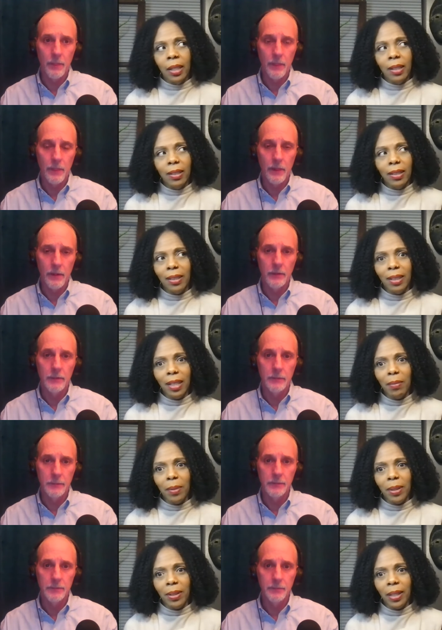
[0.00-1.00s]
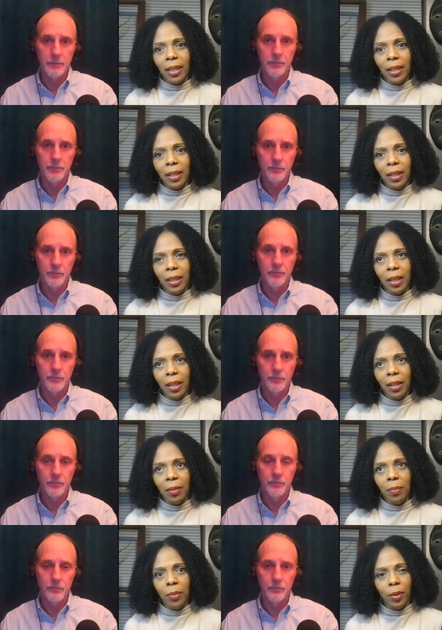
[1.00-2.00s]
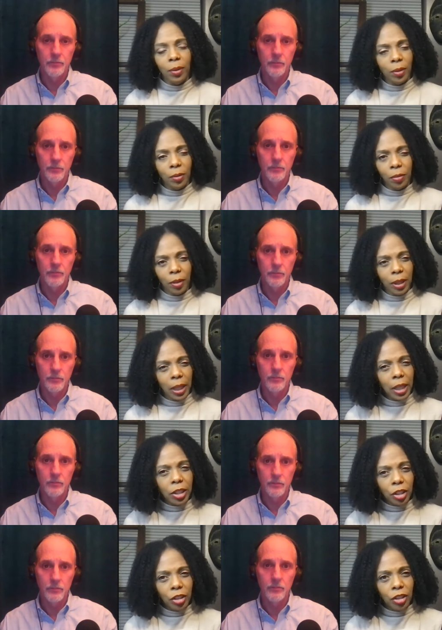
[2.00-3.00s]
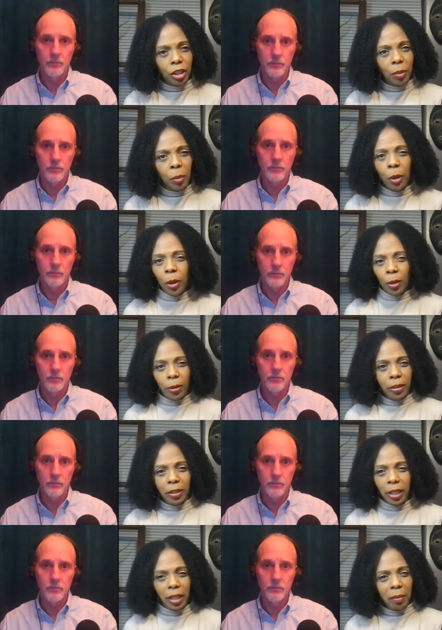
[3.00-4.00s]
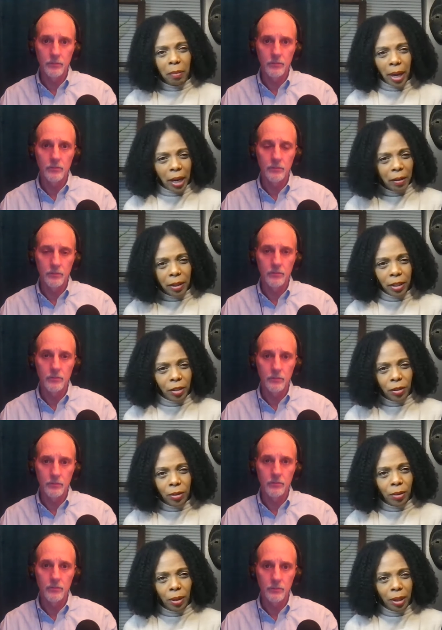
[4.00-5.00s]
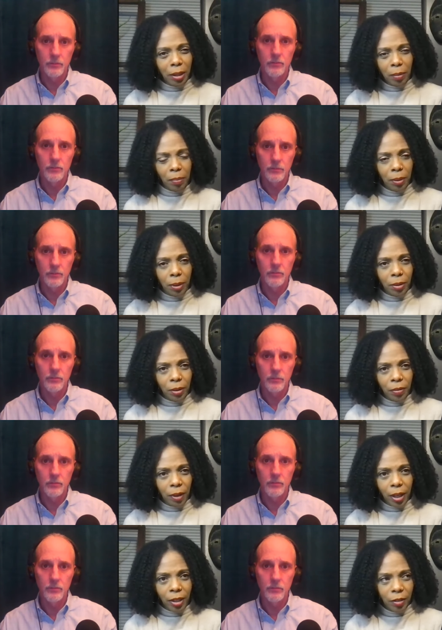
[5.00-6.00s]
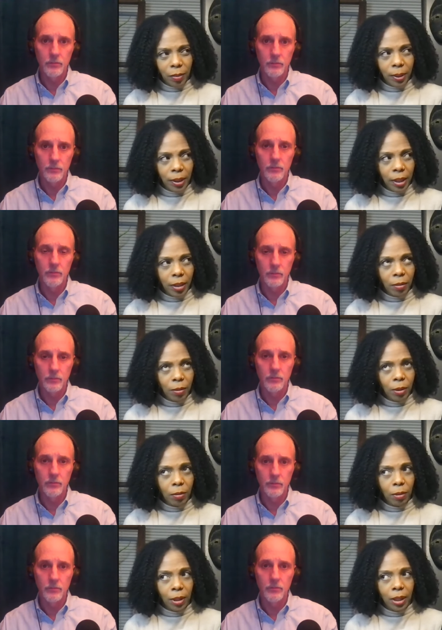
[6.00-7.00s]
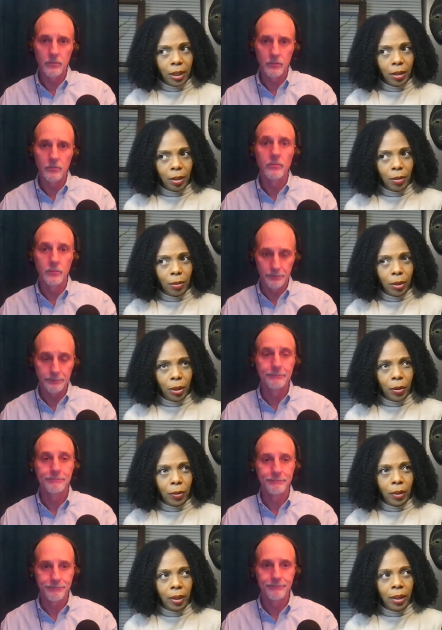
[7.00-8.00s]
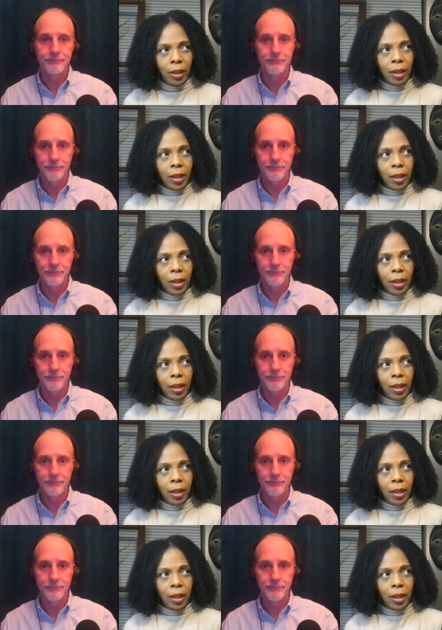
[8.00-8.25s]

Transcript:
Speaker 1: it's the same as staying in an abusive relationship or staying married to an abusive husband. Like we really don't know the